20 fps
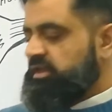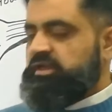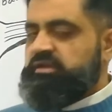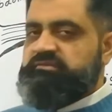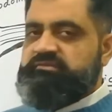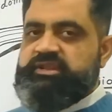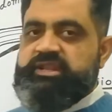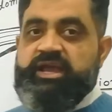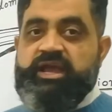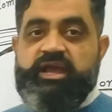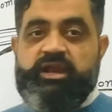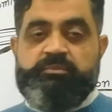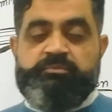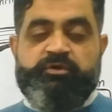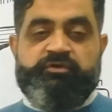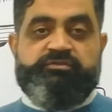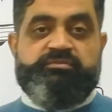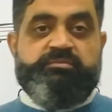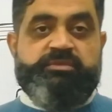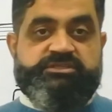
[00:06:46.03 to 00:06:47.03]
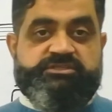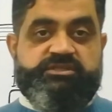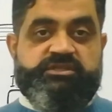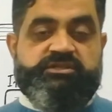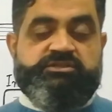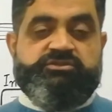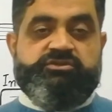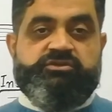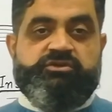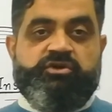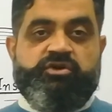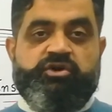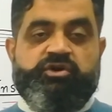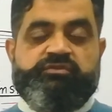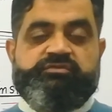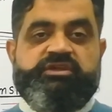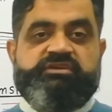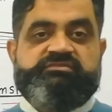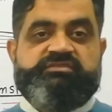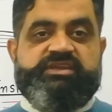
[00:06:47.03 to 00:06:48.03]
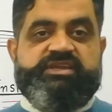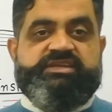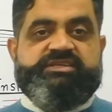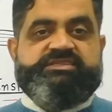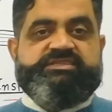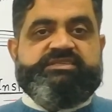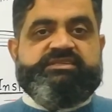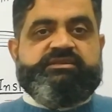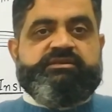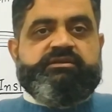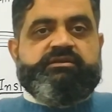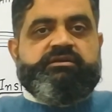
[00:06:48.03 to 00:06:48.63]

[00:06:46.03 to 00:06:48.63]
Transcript: with help of muscles of the wings